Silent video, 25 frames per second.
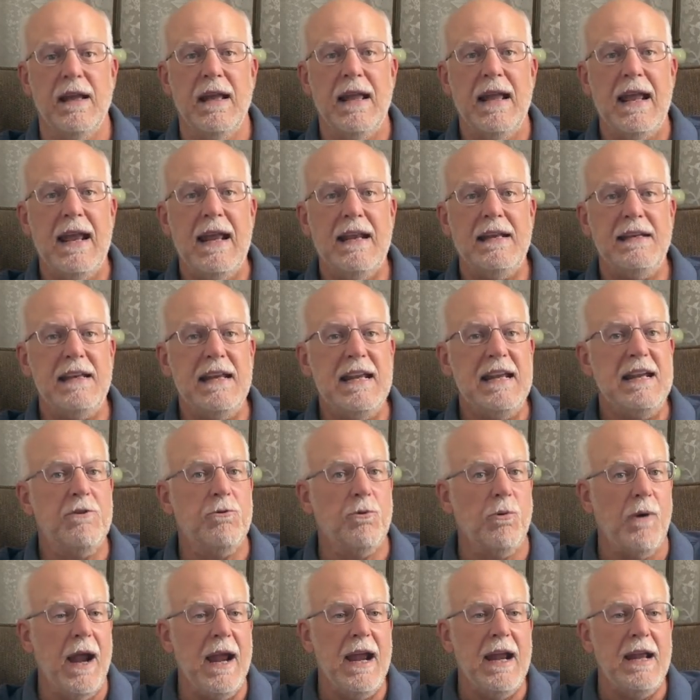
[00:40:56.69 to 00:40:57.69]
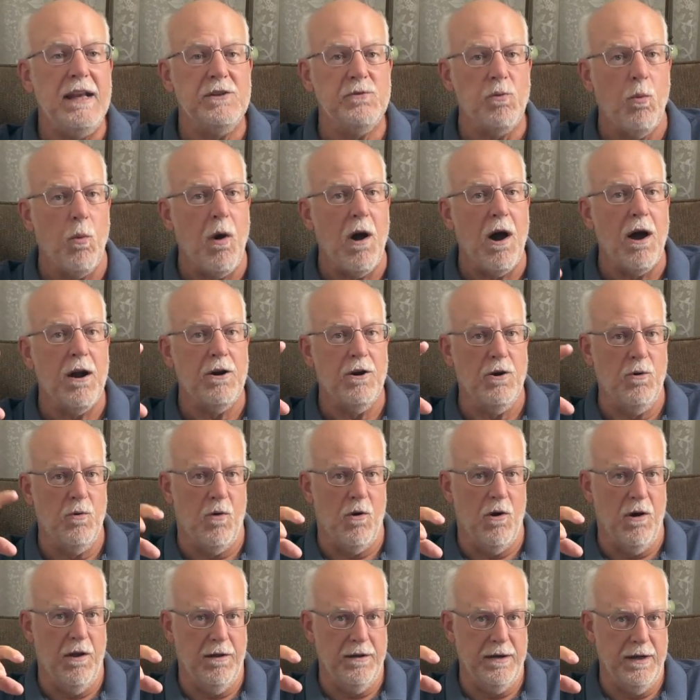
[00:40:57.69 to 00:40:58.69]
it degrades water
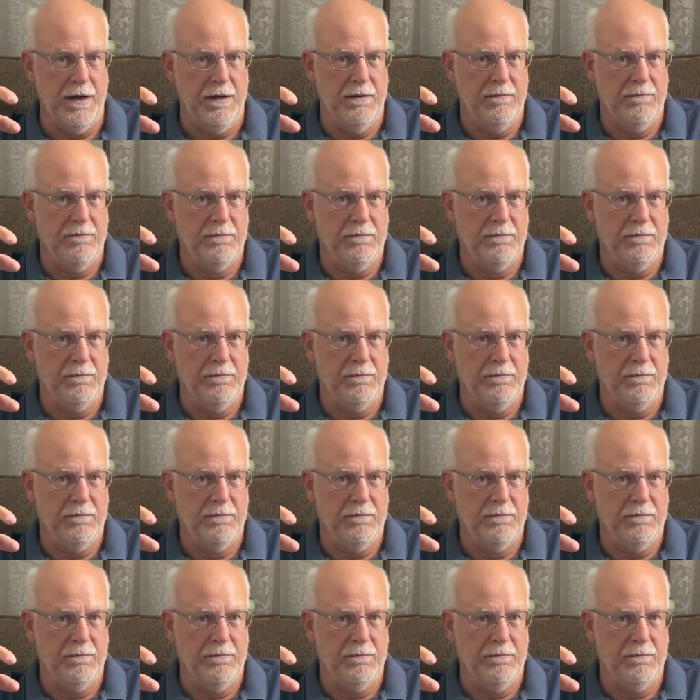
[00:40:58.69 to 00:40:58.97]
quality.